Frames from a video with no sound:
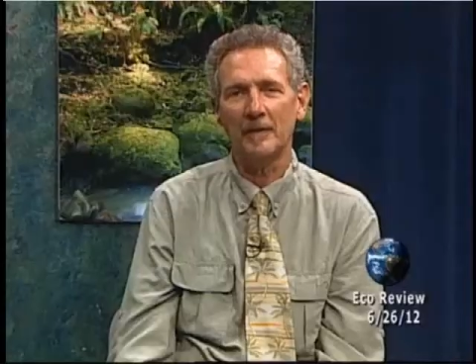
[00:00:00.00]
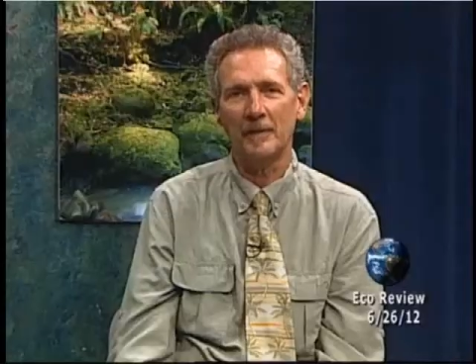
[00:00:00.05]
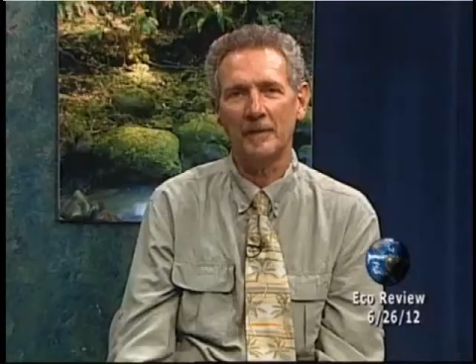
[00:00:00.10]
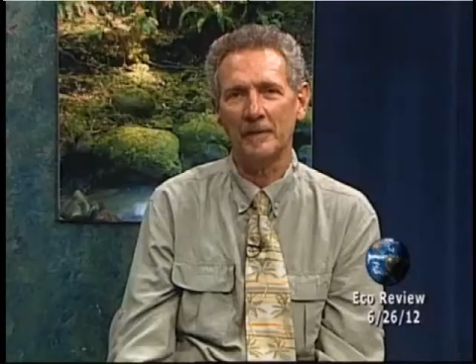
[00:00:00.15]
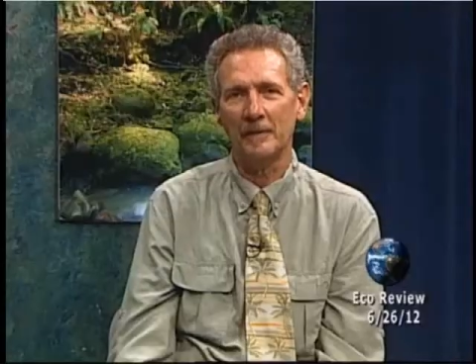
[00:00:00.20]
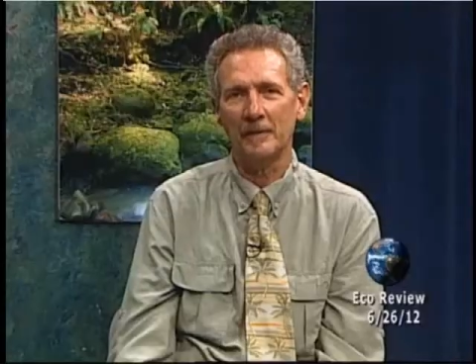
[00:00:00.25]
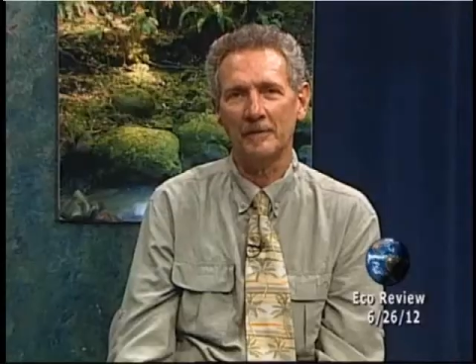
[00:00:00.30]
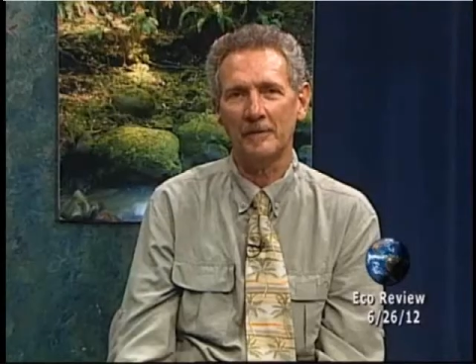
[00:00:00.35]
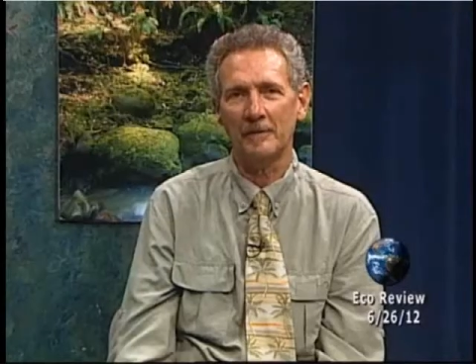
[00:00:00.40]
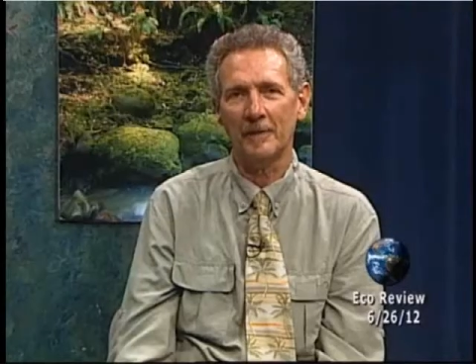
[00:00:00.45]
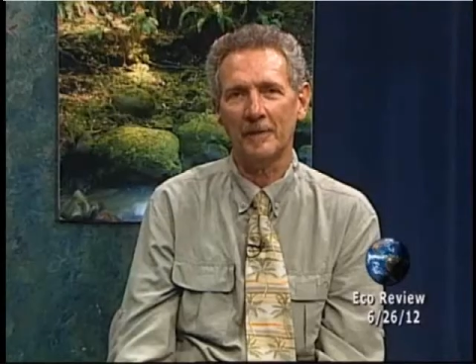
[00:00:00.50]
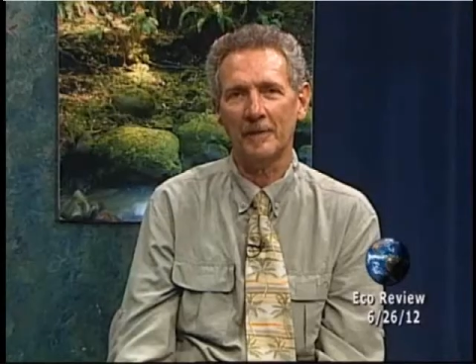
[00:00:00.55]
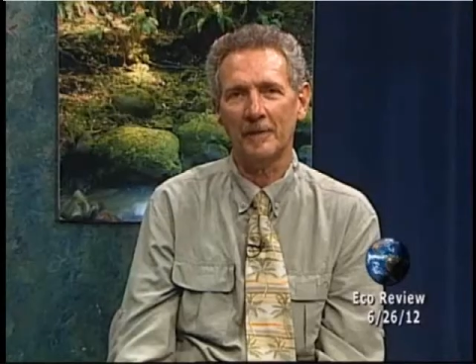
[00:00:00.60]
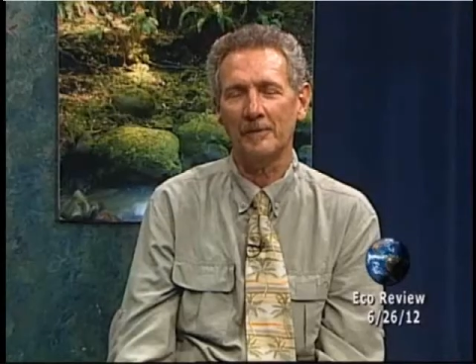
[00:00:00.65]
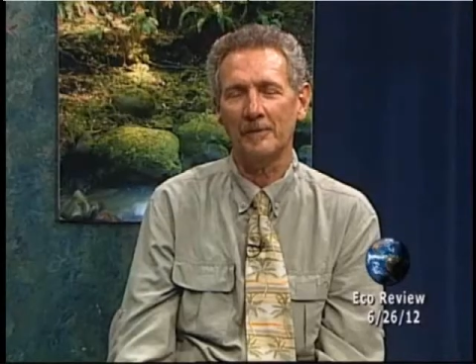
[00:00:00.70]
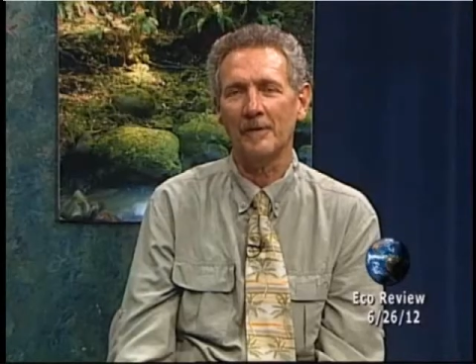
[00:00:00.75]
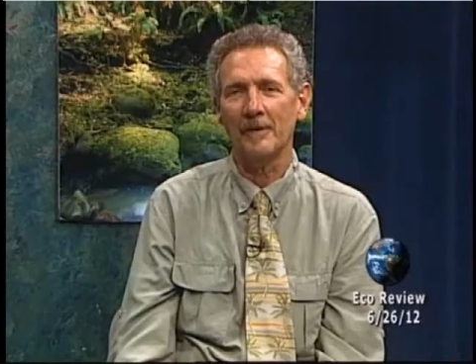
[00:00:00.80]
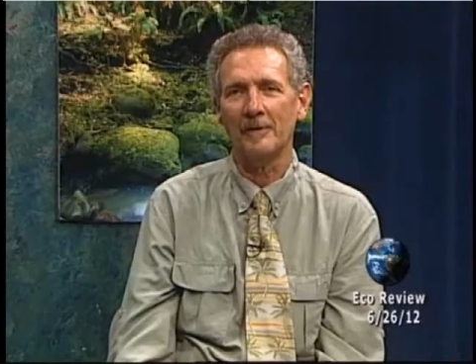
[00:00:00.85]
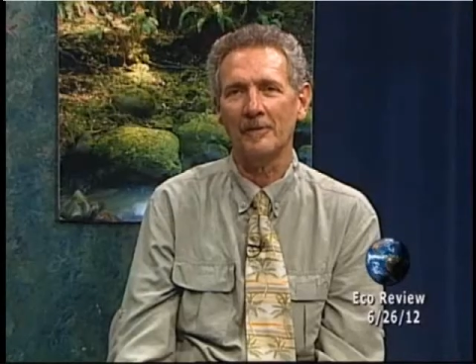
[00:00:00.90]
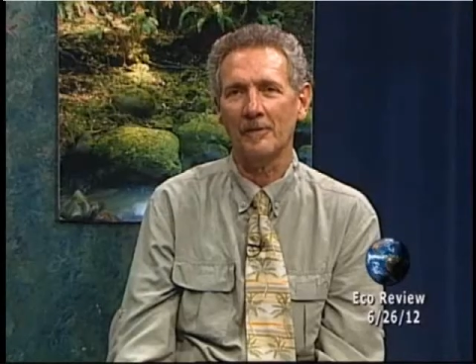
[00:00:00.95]
the
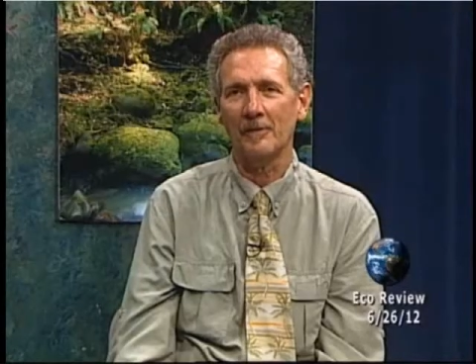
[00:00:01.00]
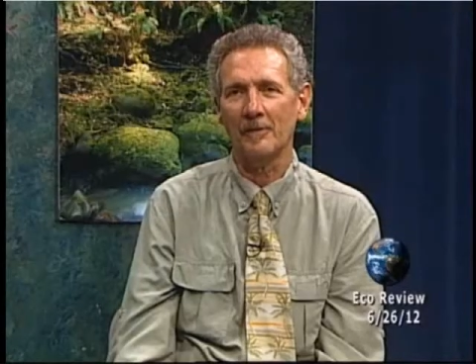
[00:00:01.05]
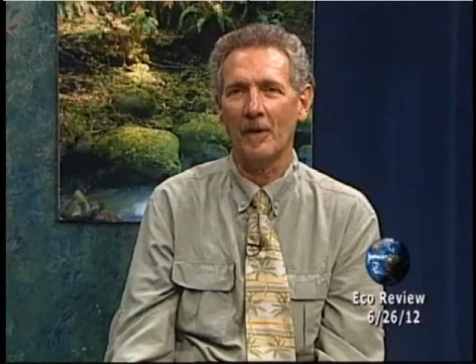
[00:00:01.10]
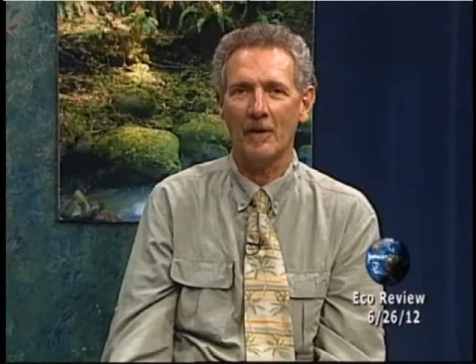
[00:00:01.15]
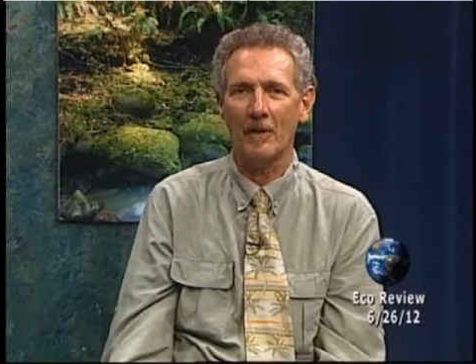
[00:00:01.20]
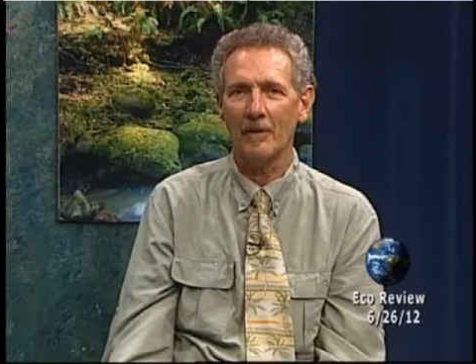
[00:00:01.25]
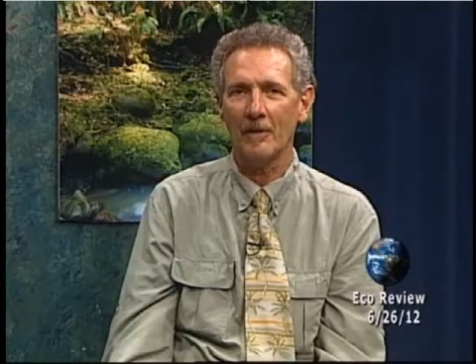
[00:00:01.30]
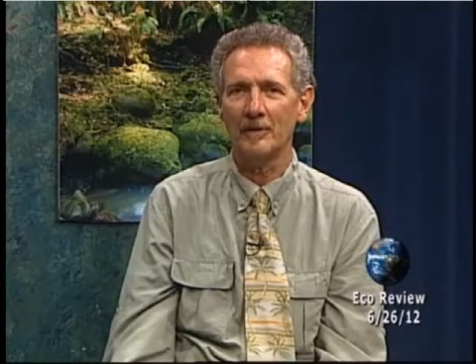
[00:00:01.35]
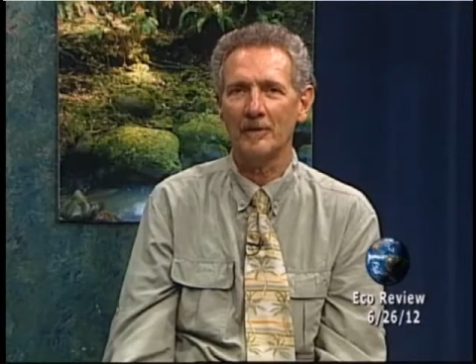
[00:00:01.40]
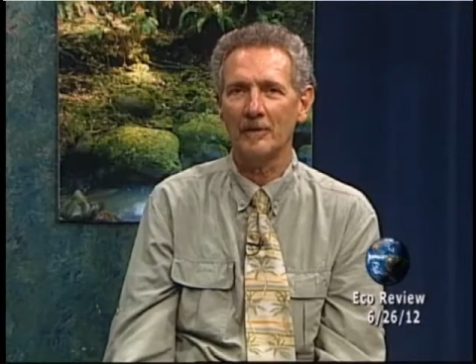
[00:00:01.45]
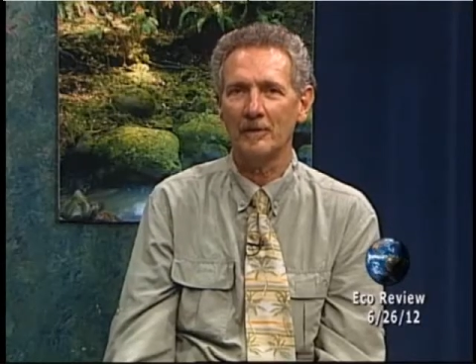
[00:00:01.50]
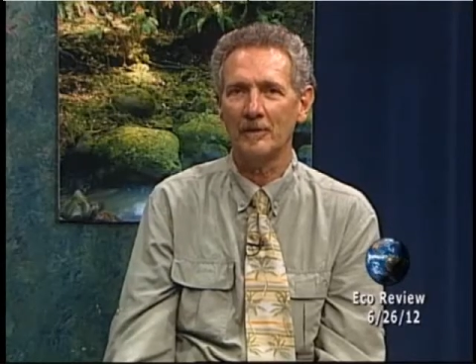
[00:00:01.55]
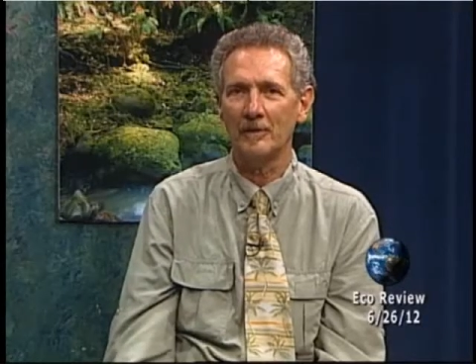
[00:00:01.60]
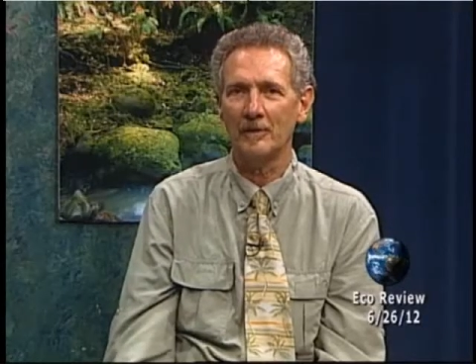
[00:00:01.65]
subsidies are in the